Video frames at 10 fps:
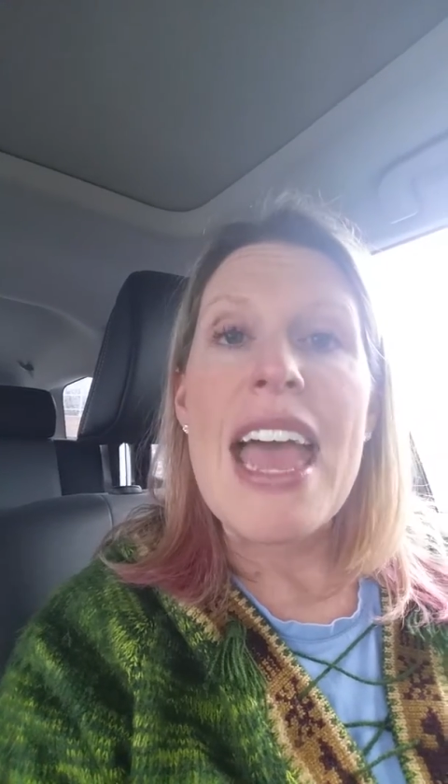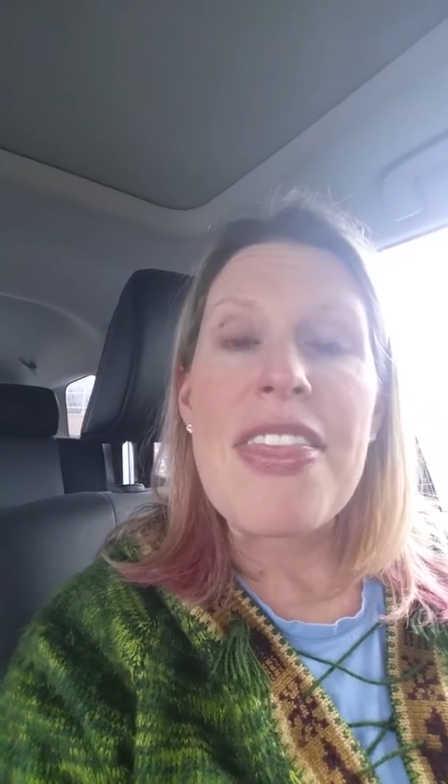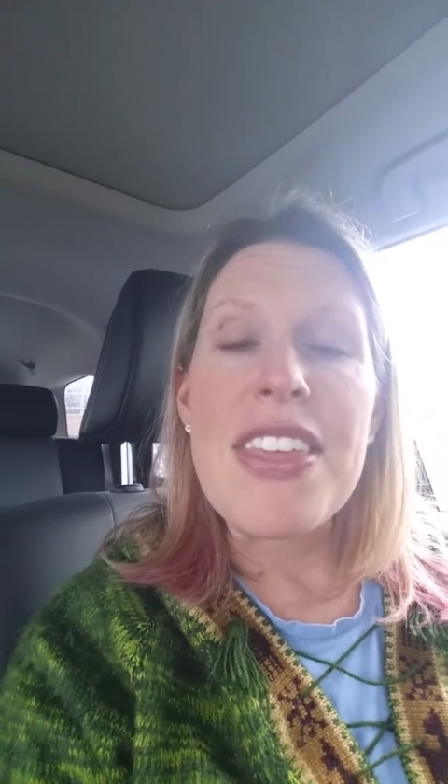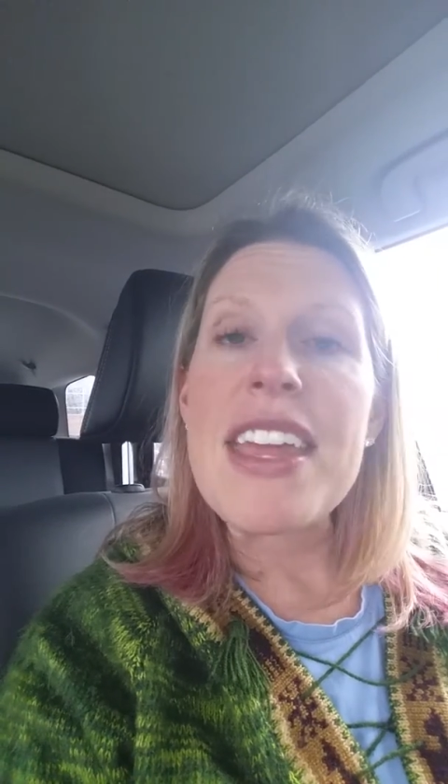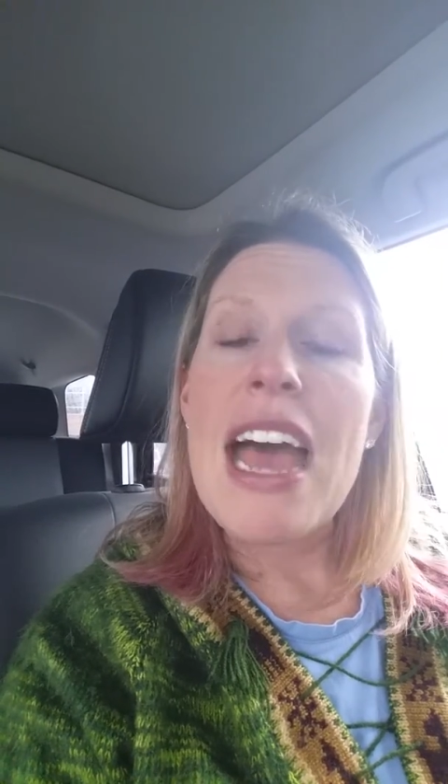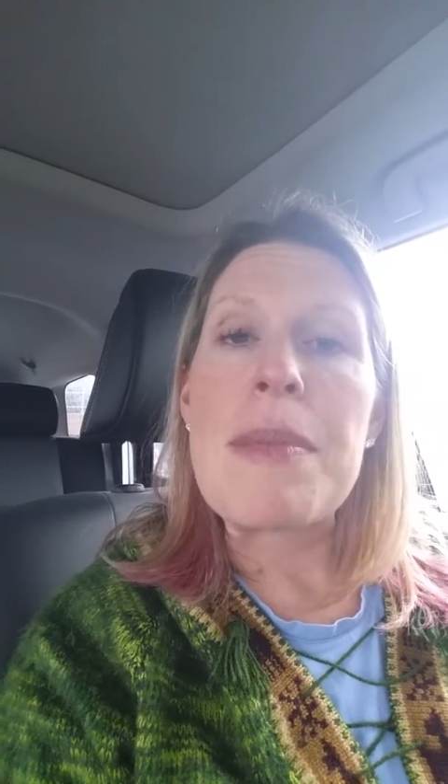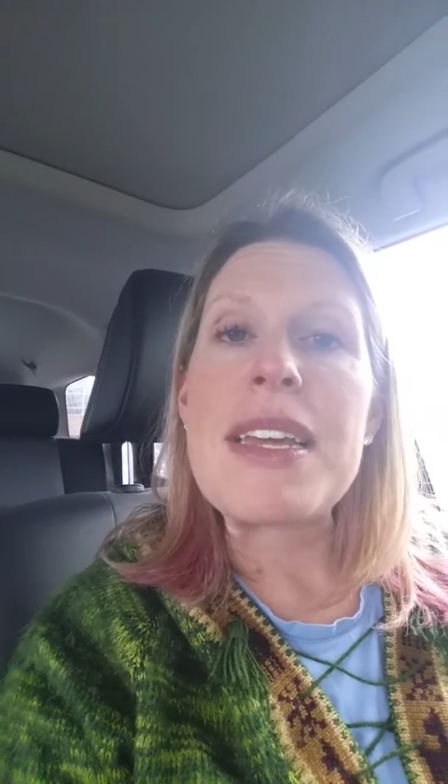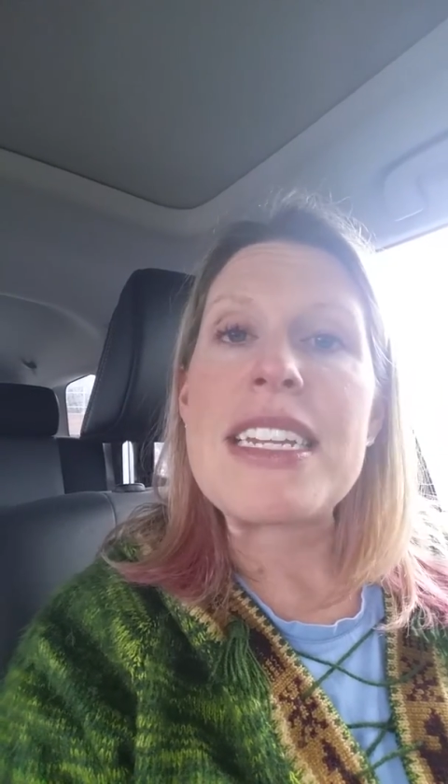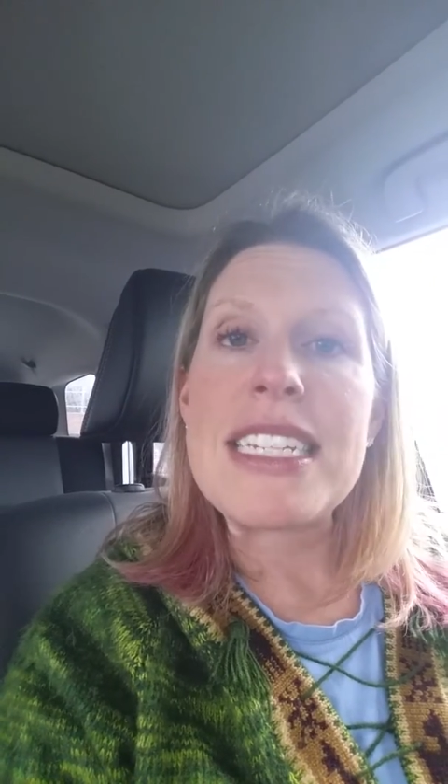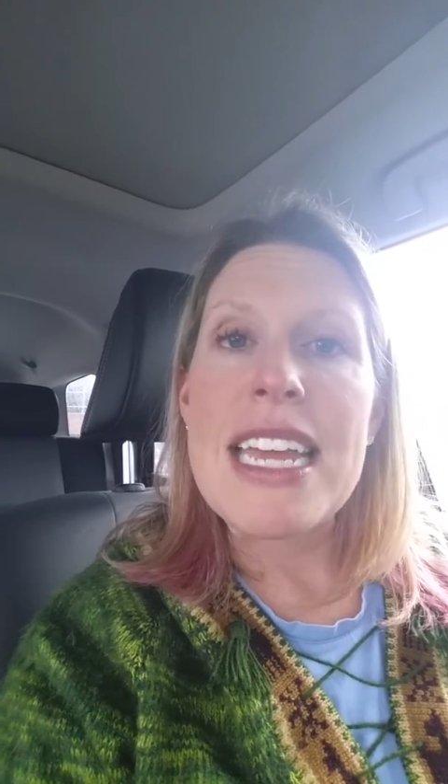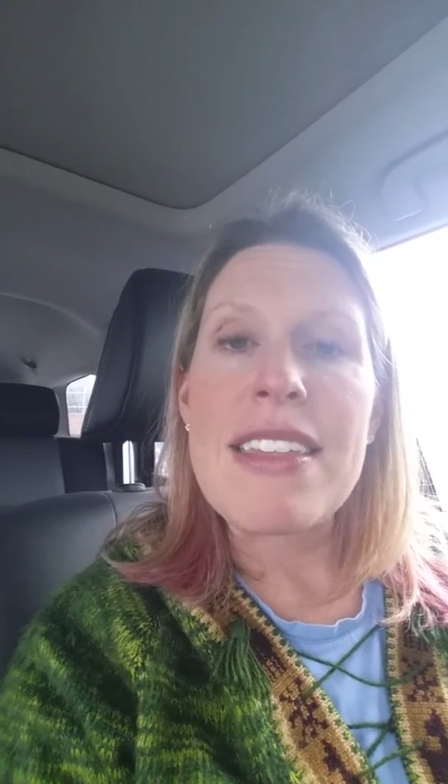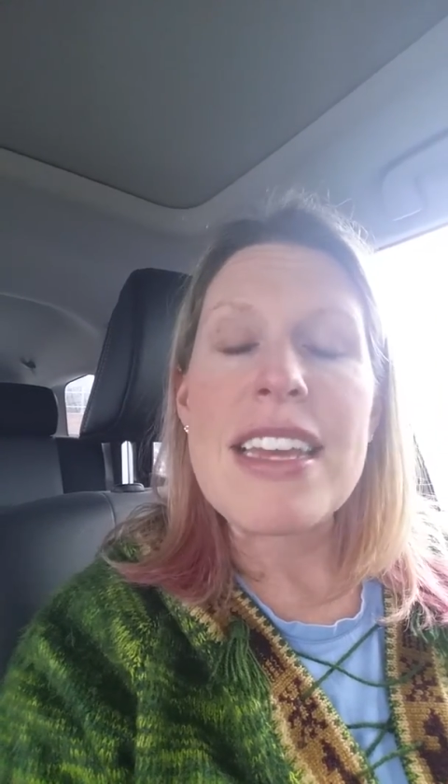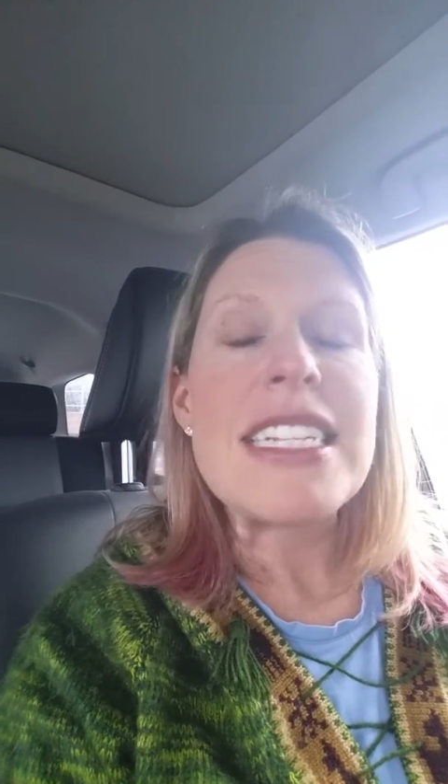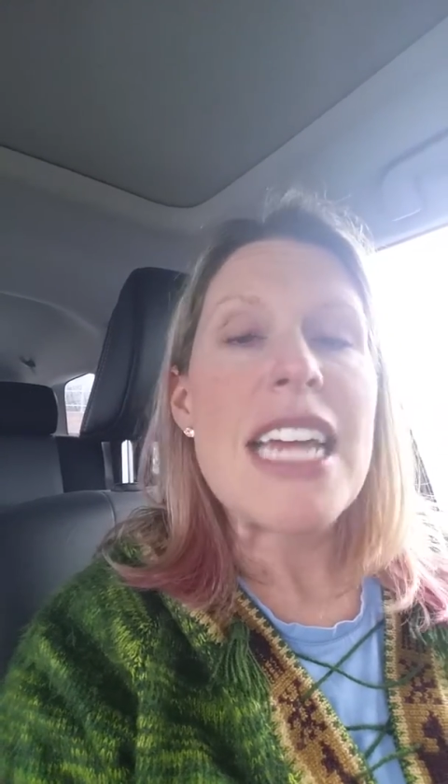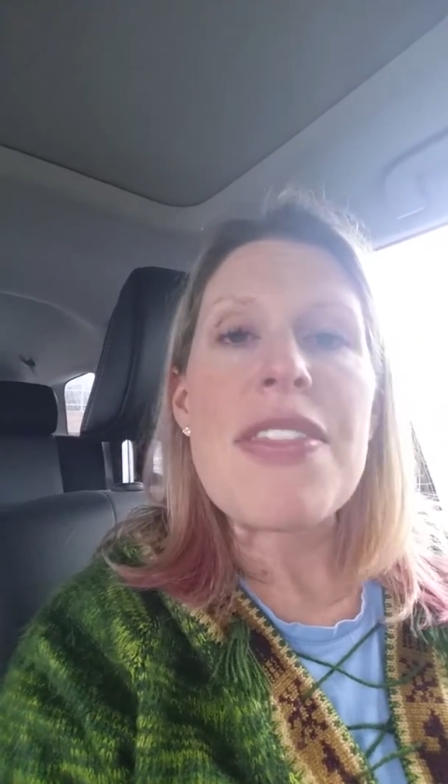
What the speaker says: And then I'm going to say this,